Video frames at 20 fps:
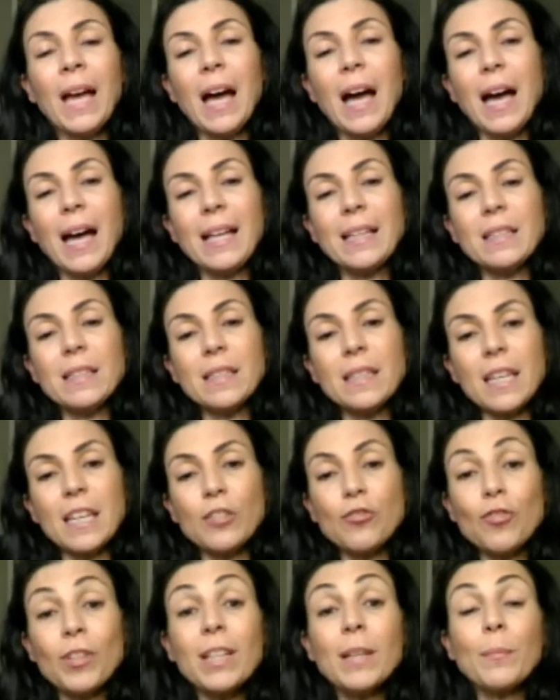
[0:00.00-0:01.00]
And
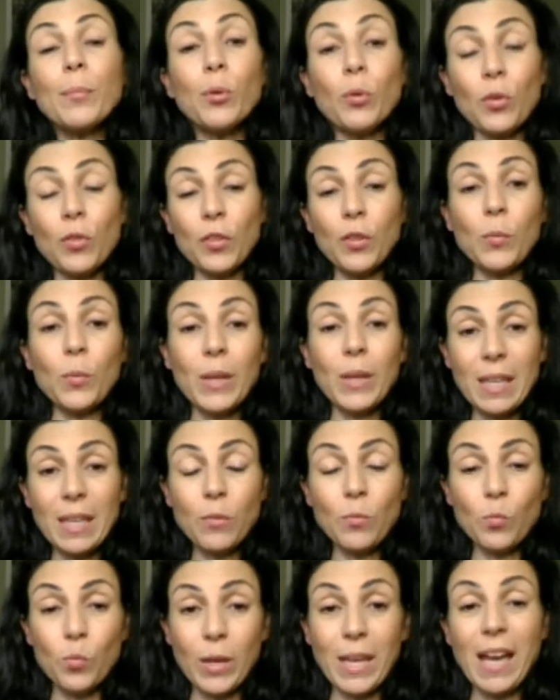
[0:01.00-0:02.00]
it's really important that
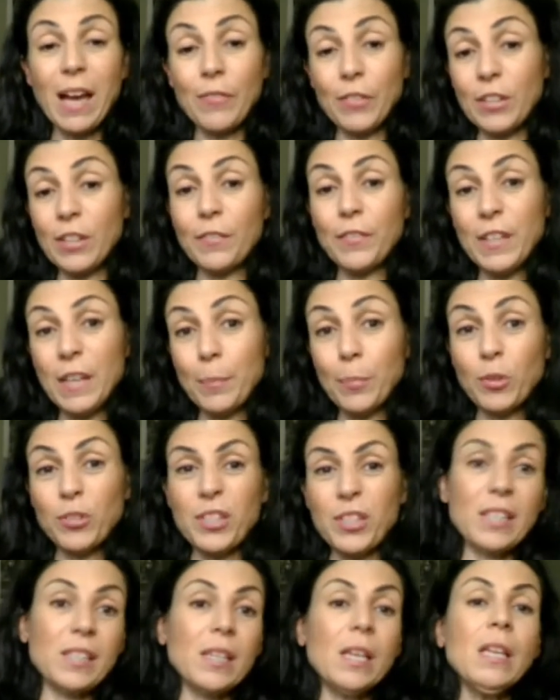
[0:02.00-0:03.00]
we have enough in our
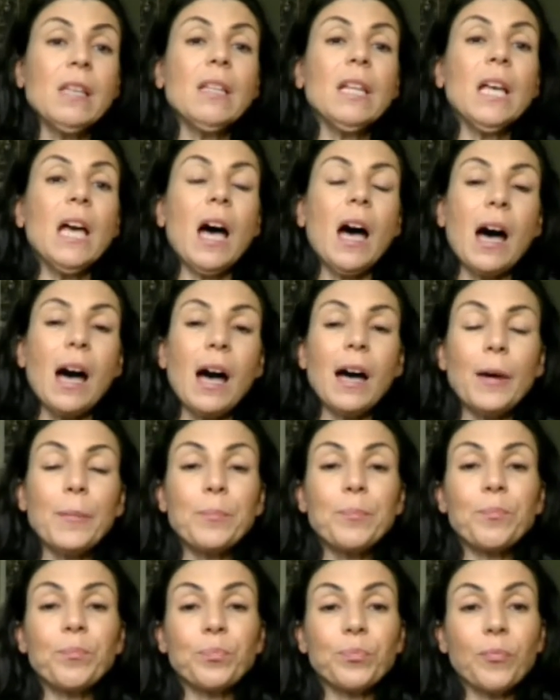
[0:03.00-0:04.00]
bodies,
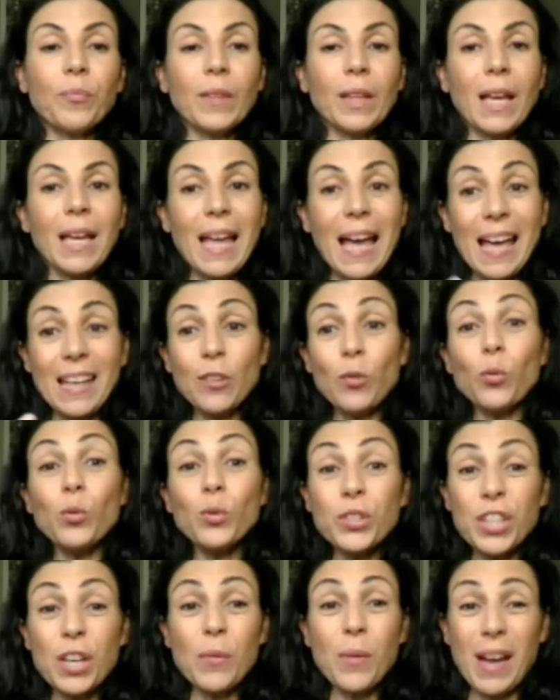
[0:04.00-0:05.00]
and
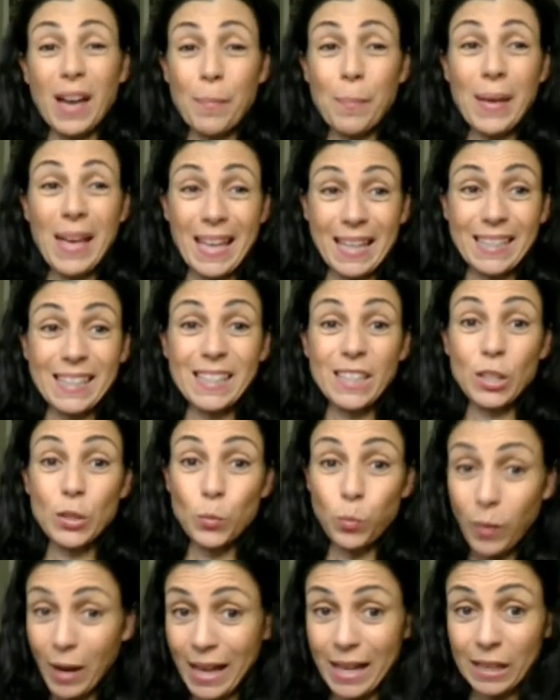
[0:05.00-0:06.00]
also our pets
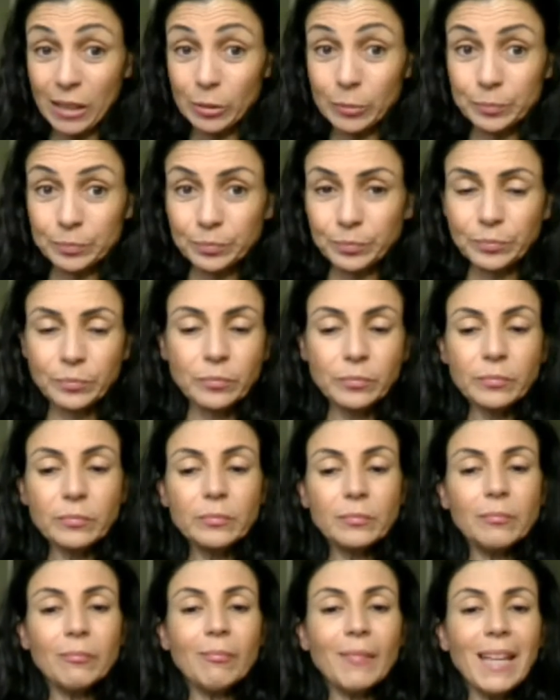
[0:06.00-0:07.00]
as well.
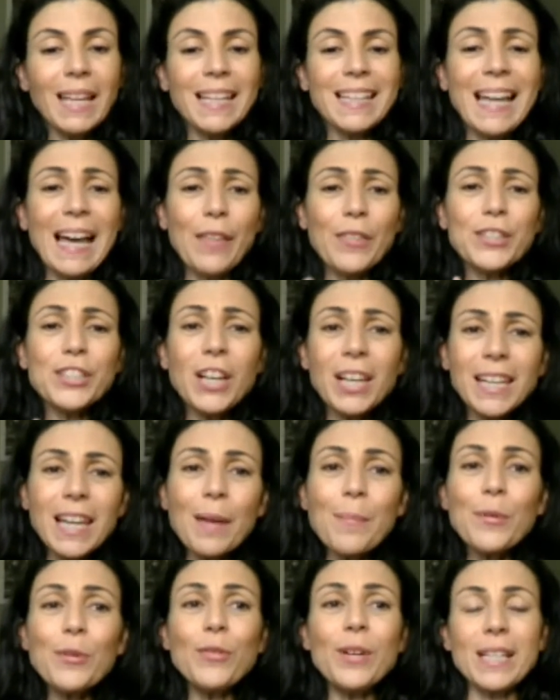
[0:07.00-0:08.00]
Now, the
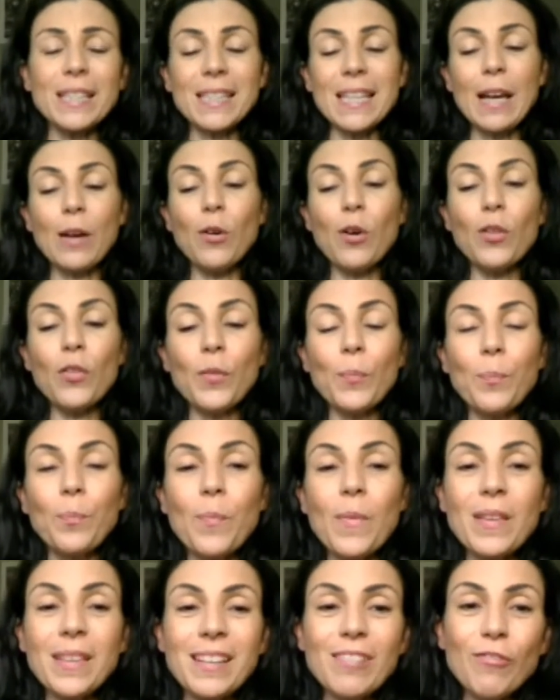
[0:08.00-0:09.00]
dilemma is
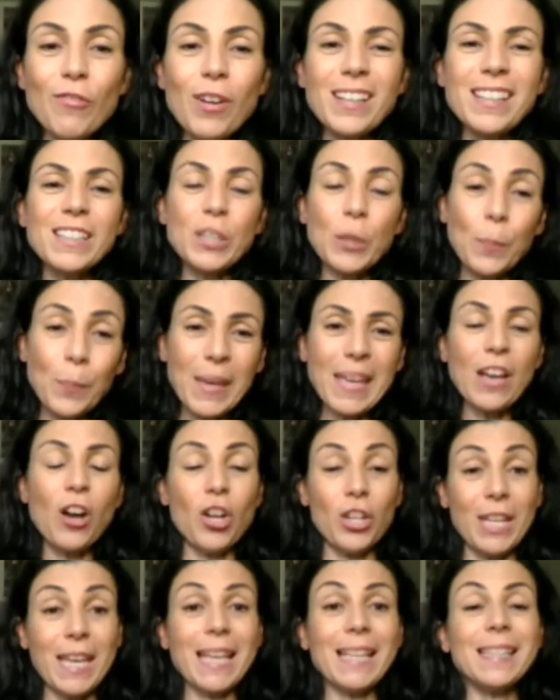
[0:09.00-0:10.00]
to be
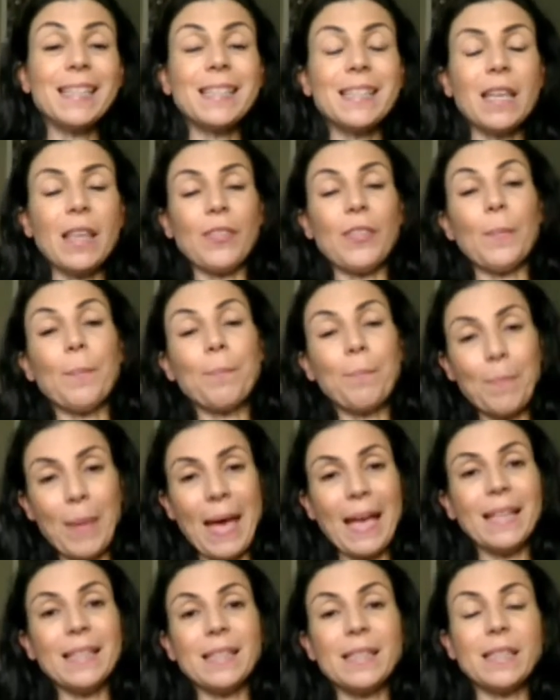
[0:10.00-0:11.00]
honest, the
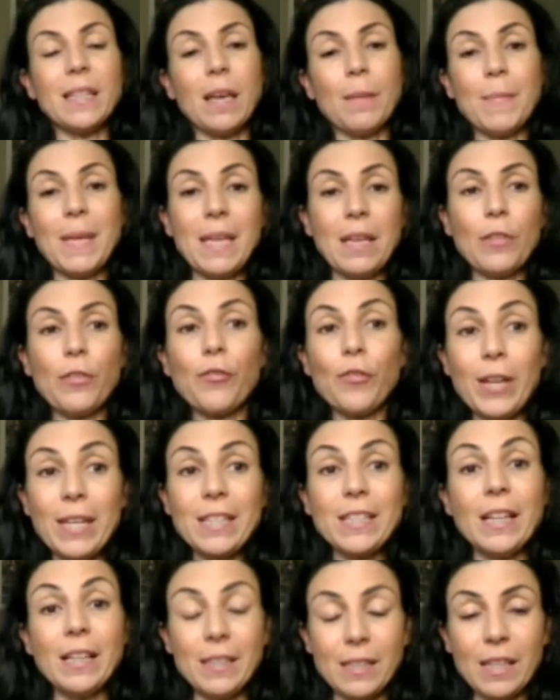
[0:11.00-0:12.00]
best
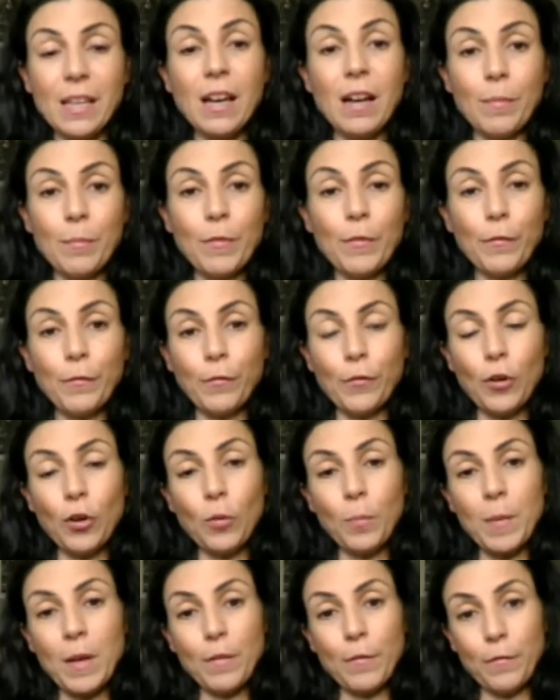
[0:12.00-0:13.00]
omega-3 does come
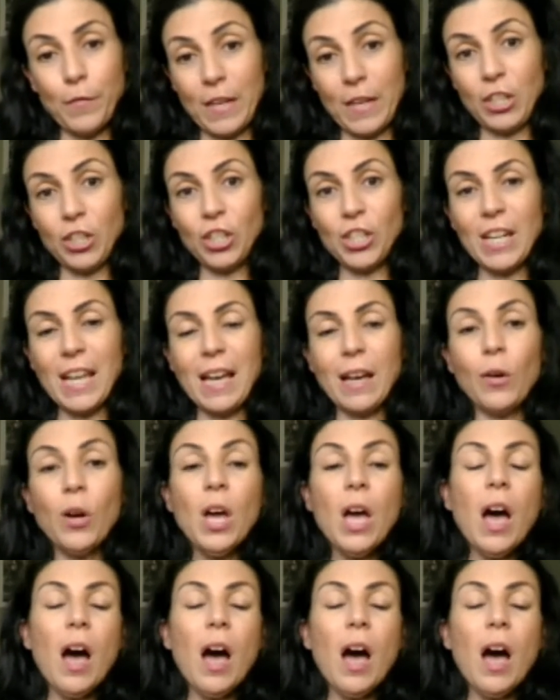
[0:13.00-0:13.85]
from fish. Now,